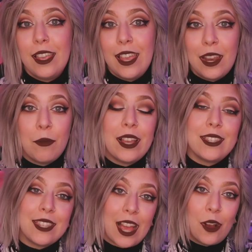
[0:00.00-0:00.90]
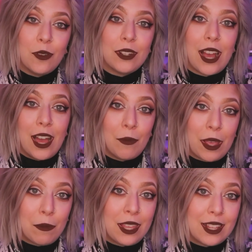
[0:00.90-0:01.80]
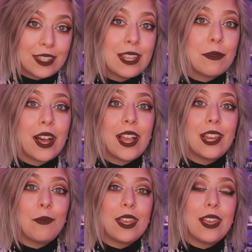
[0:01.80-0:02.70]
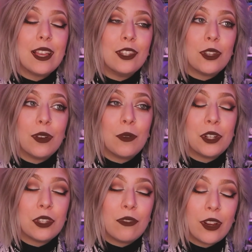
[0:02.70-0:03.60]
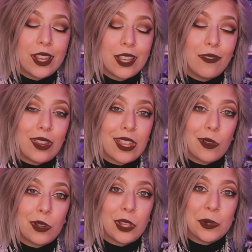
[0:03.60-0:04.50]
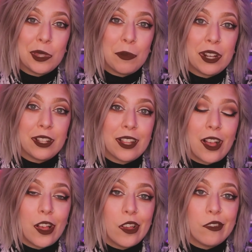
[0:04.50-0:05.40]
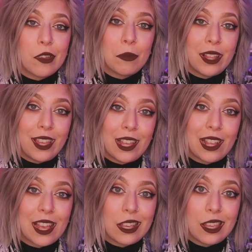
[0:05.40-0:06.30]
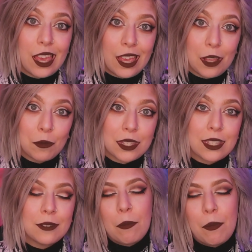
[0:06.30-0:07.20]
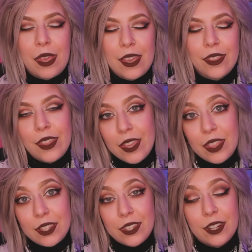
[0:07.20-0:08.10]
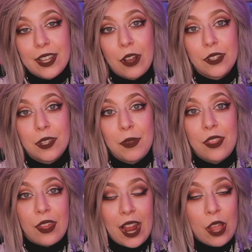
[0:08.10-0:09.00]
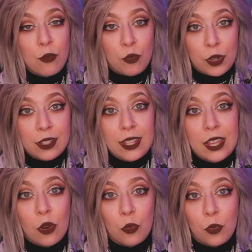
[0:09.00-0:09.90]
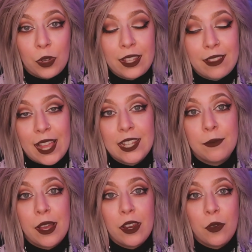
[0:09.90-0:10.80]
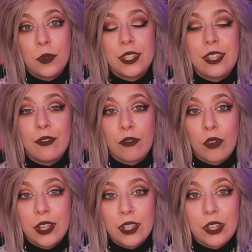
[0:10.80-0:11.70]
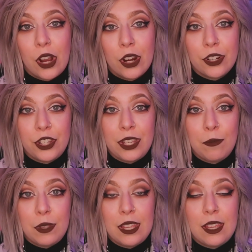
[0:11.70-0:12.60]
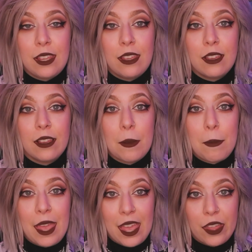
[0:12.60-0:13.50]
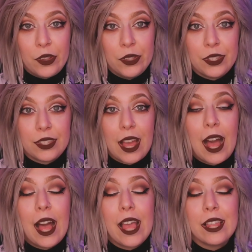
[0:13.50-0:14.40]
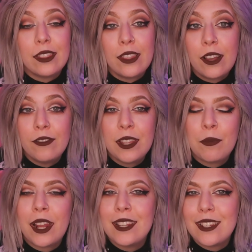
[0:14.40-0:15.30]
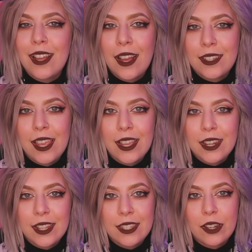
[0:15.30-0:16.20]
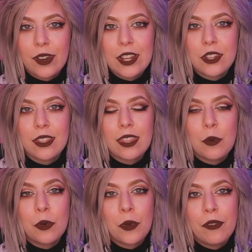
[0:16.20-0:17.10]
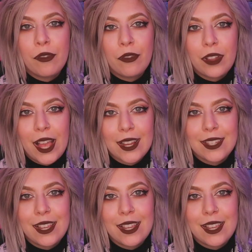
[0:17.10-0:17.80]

in my sound on my PC behind me and do it, which is very inconvenient when you are in the middle of playing games. The big thing that stuck out to me that I really liked about it was the front RGB panels. I loved it, but I did not take into consideration that they would reflect